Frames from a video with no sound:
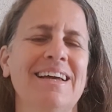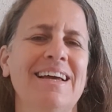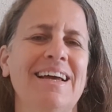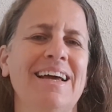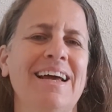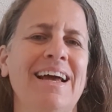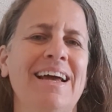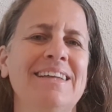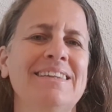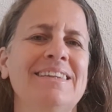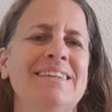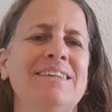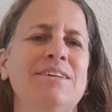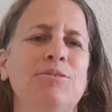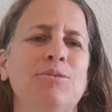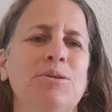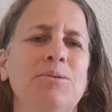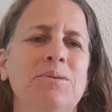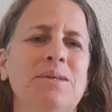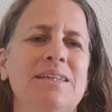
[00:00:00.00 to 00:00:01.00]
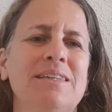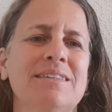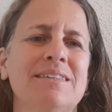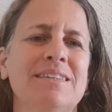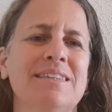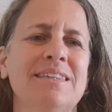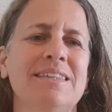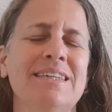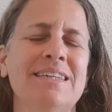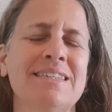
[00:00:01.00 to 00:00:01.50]
And we will
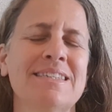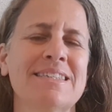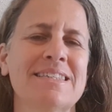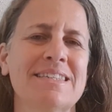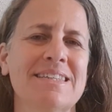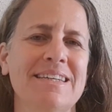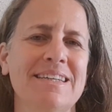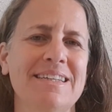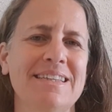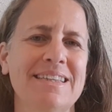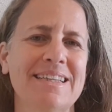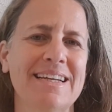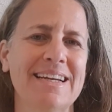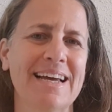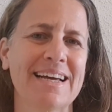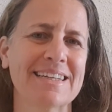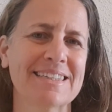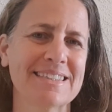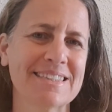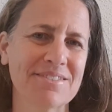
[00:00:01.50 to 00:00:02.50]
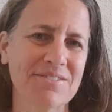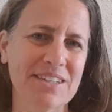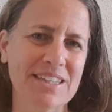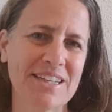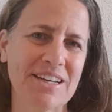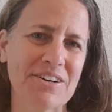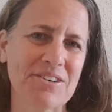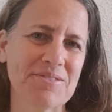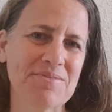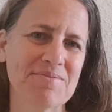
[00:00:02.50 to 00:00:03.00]
see this in the next
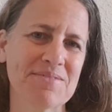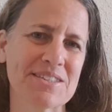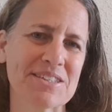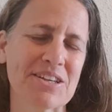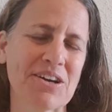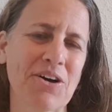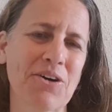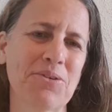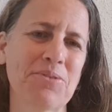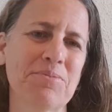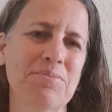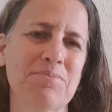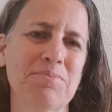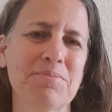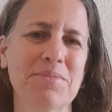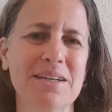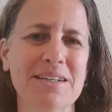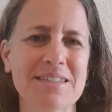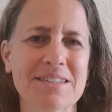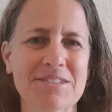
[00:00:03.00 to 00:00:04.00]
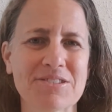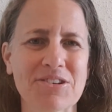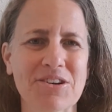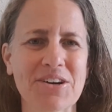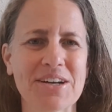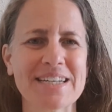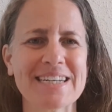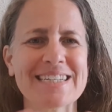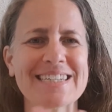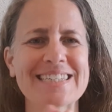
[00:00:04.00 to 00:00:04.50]
video. So please
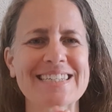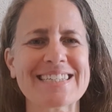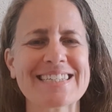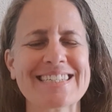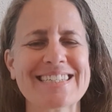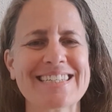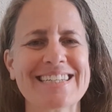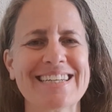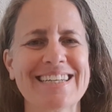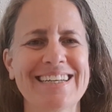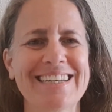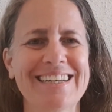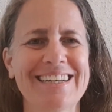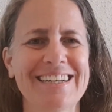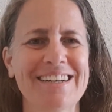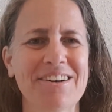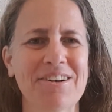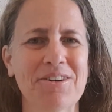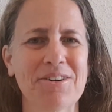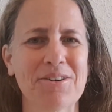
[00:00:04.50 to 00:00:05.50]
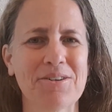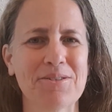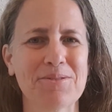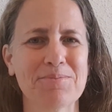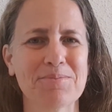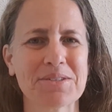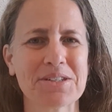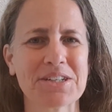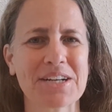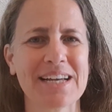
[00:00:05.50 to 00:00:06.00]
join us.
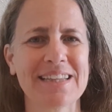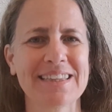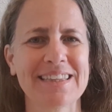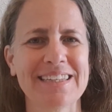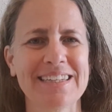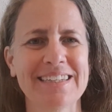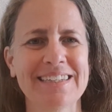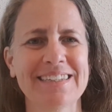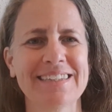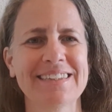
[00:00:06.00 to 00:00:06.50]
Om Shanti.